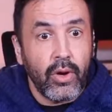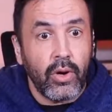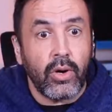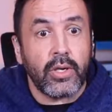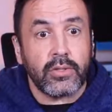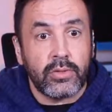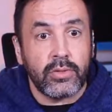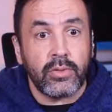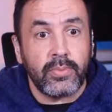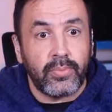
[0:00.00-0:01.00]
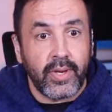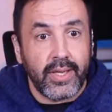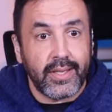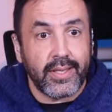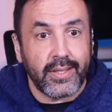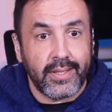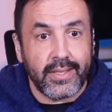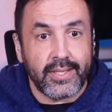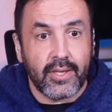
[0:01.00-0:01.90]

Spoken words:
or to bring these